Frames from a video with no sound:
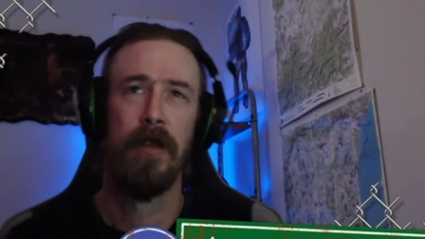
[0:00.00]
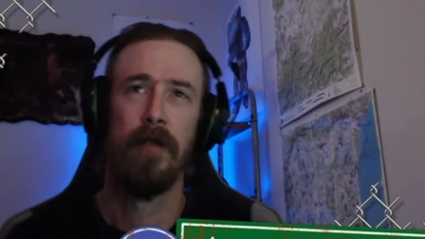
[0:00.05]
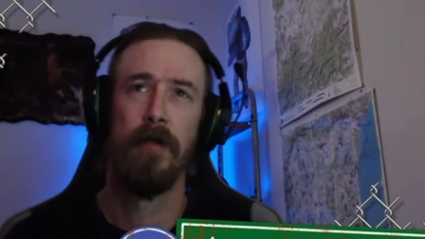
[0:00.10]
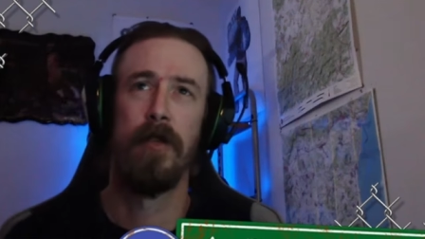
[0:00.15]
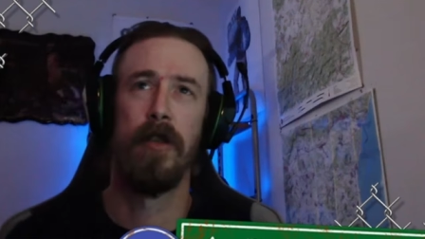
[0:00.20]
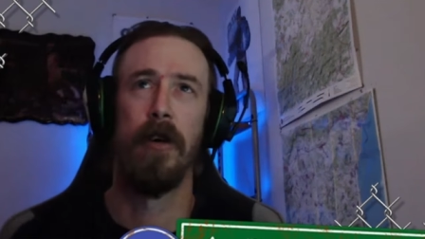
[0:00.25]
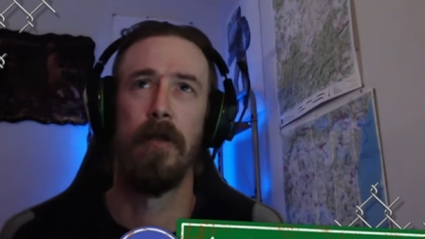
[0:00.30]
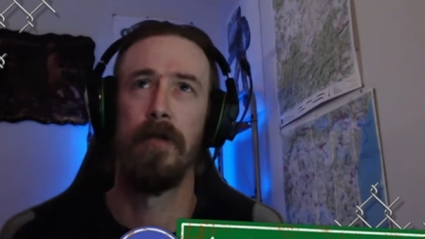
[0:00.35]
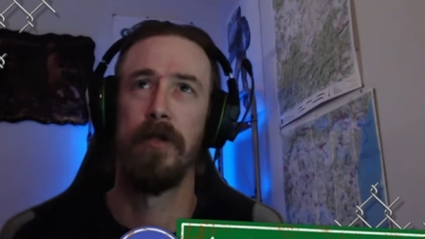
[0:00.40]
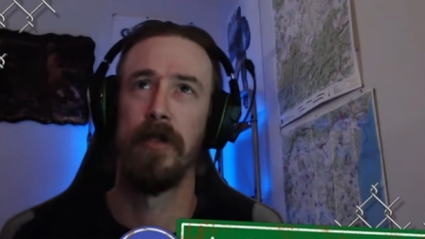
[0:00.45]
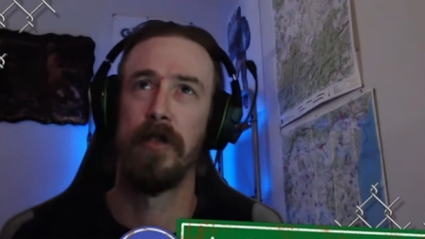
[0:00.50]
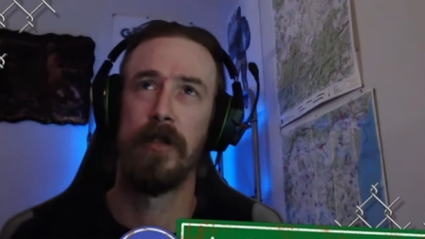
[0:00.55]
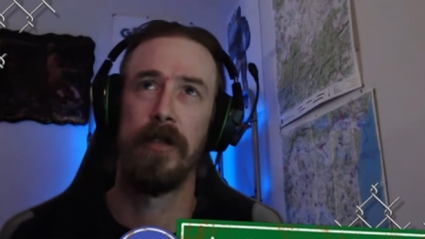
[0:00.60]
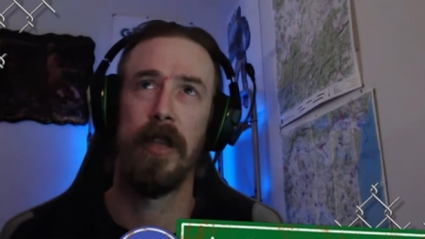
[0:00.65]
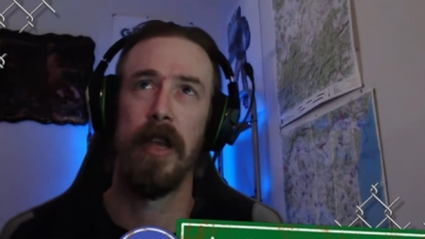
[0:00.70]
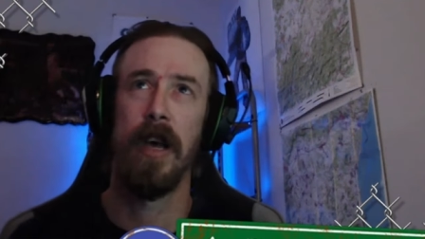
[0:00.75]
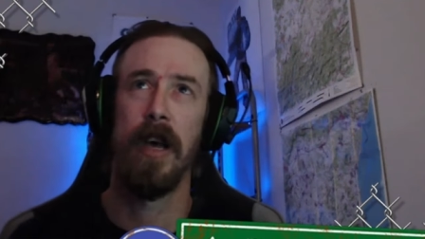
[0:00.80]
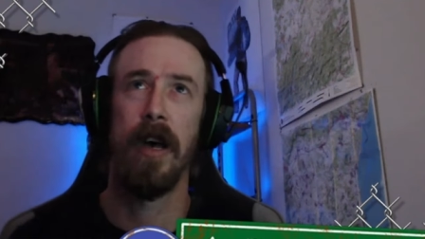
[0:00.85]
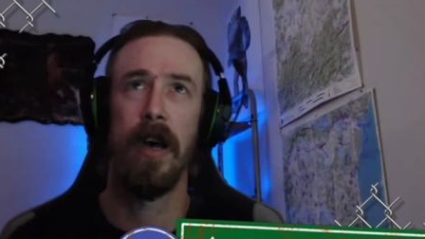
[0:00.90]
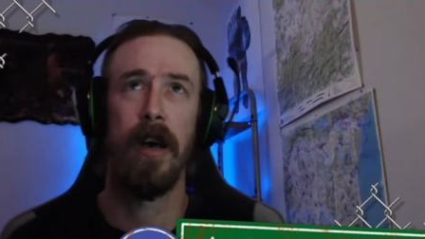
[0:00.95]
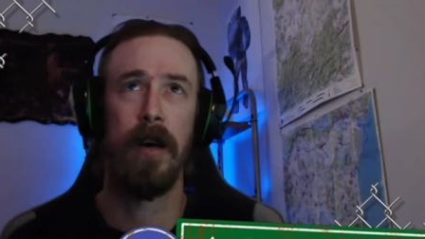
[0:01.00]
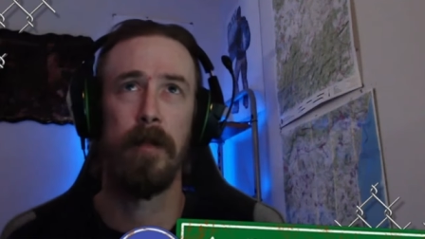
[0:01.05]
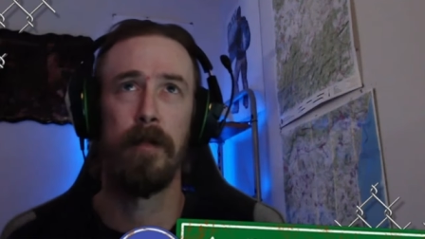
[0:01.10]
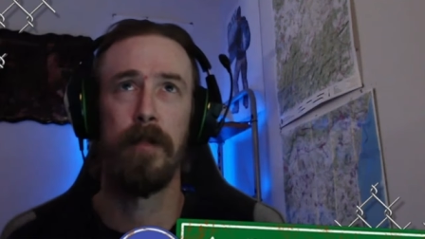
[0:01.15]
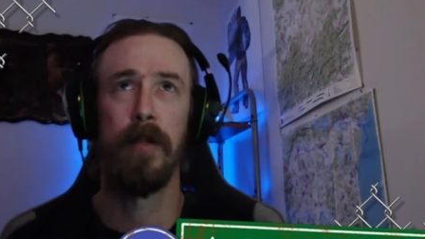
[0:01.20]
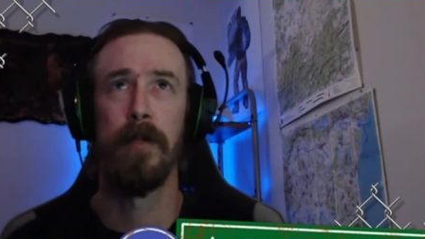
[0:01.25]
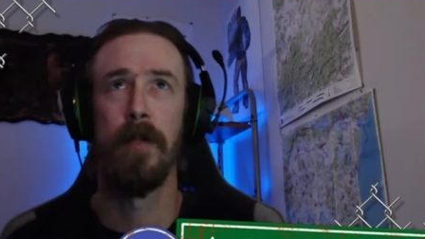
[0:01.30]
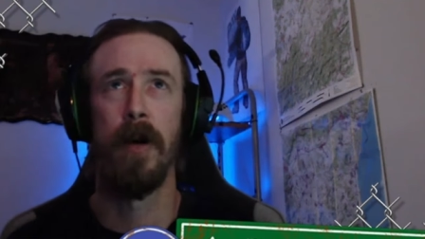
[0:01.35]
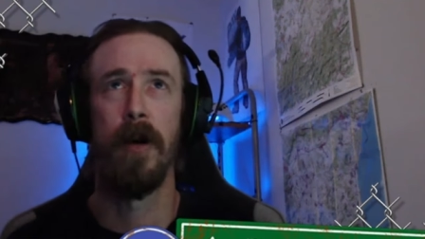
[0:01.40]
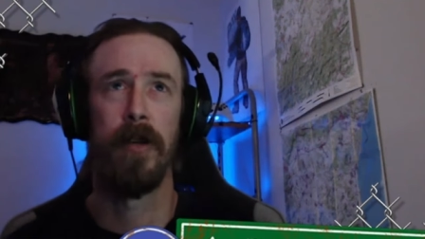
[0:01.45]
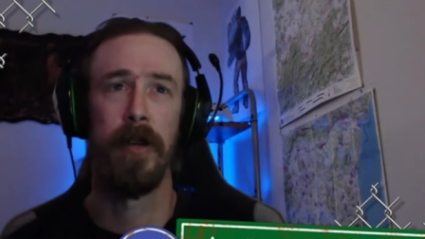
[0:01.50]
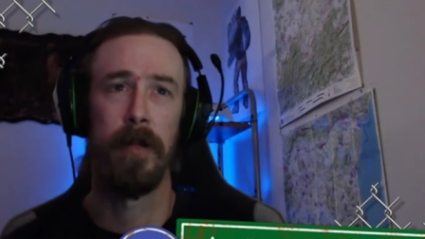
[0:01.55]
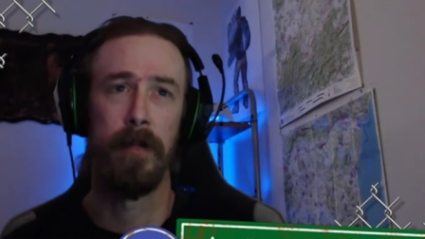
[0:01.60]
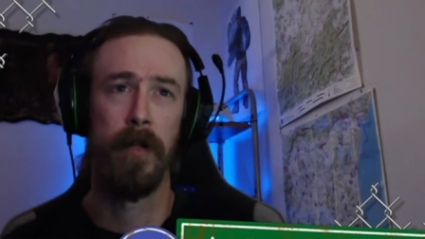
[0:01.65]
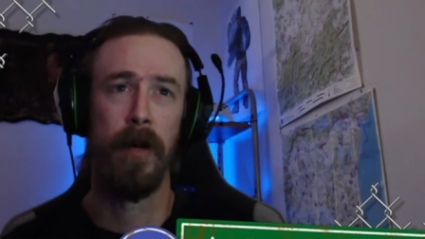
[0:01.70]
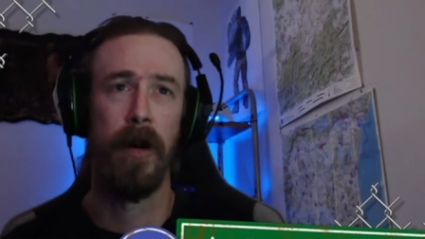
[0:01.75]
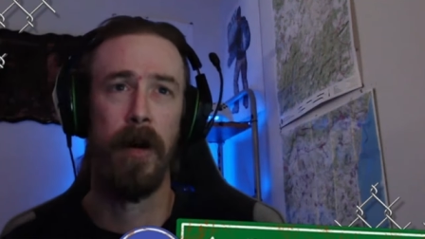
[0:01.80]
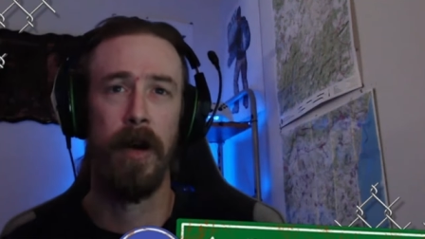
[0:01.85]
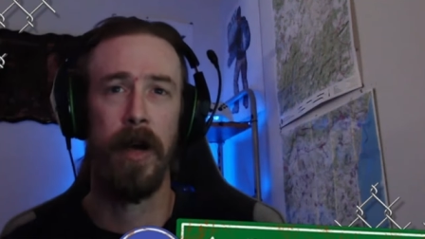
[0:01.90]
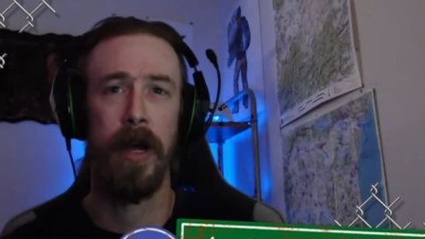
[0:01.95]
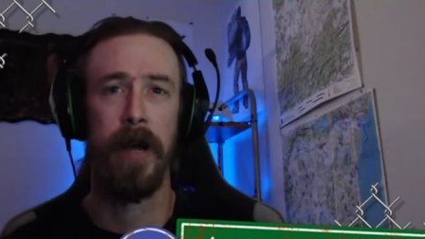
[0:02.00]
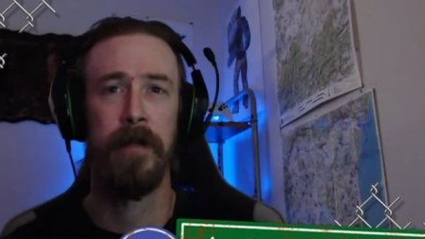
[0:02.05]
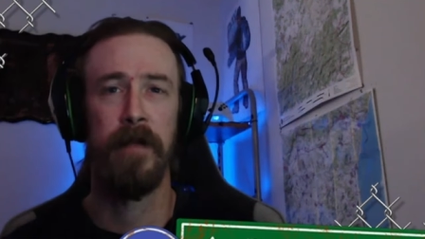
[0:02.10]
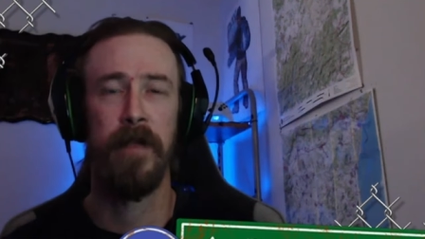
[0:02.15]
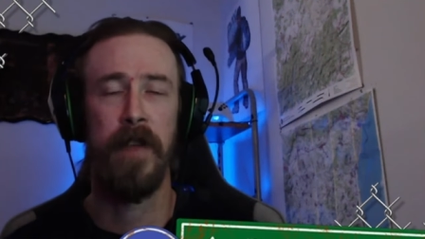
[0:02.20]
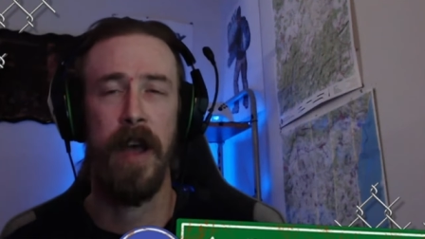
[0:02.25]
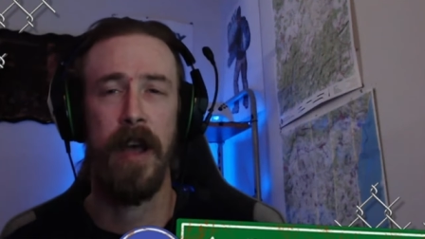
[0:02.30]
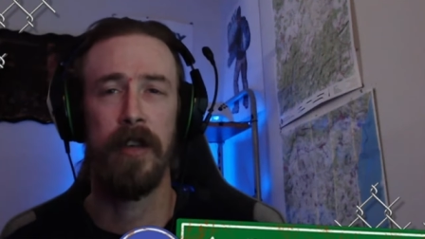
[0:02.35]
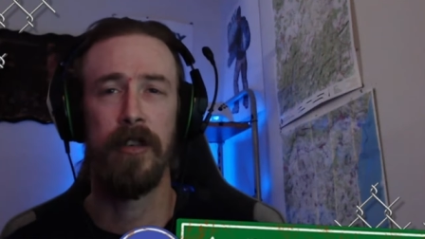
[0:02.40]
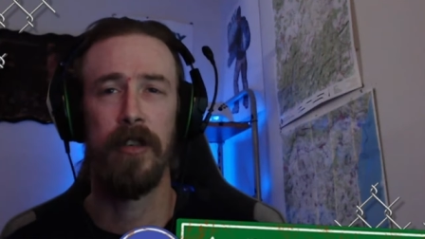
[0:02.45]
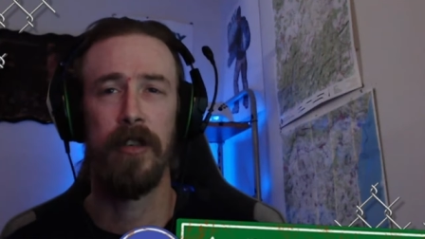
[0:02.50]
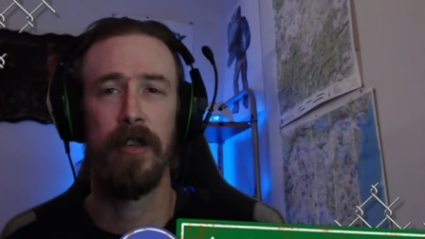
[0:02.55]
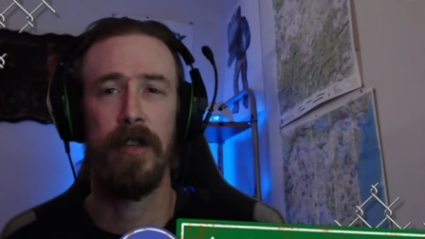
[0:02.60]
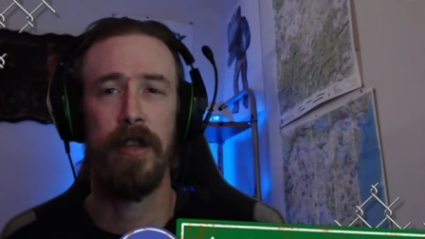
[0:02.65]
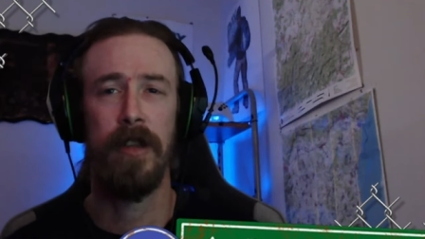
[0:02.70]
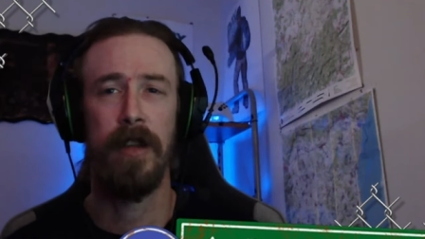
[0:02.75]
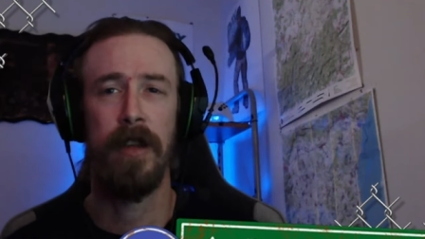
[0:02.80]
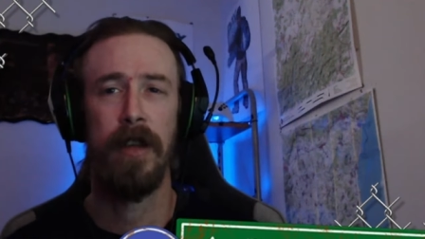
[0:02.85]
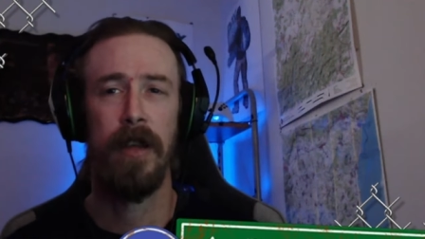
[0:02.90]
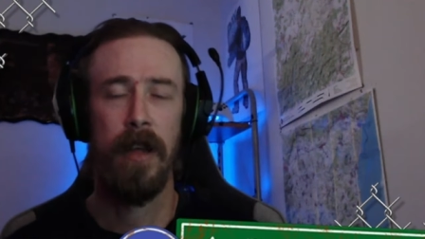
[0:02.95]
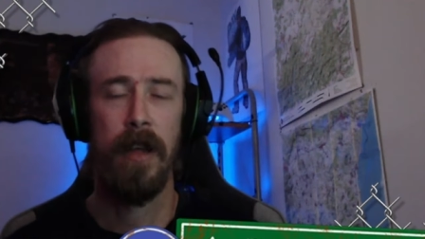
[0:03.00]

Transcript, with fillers: when I was uh, promoting my faction